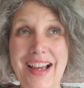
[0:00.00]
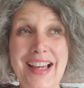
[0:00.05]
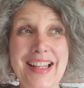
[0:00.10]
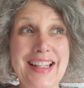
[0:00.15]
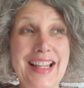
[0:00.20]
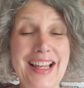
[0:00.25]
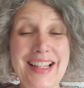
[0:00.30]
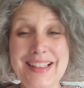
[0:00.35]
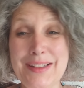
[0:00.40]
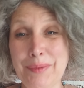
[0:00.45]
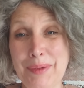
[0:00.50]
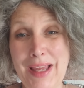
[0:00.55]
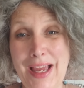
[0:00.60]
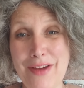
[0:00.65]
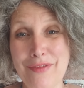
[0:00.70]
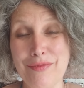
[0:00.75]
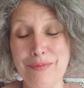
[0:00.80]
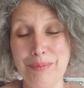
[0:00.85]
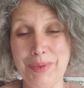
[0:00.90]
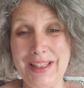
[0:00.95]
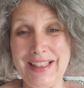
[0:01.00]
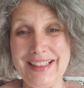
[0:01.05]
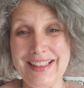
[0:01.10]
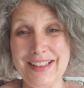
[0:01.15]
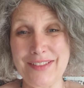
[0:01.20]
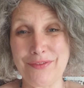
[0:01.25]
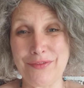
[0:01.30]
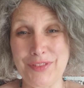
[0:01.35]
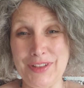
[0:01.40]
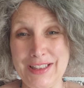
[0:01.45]
and as we haven't been
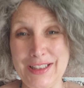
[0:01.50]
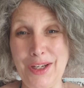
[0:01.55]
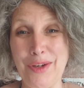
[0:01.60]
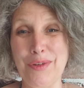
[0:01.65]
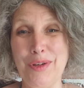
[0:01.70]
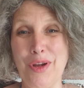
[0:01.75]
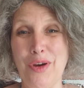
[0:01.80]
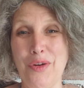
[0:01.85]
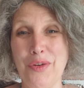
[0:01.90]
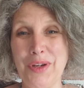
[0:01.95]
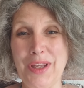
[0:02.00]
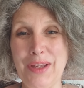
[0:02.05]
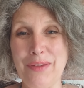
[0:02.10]
for so long,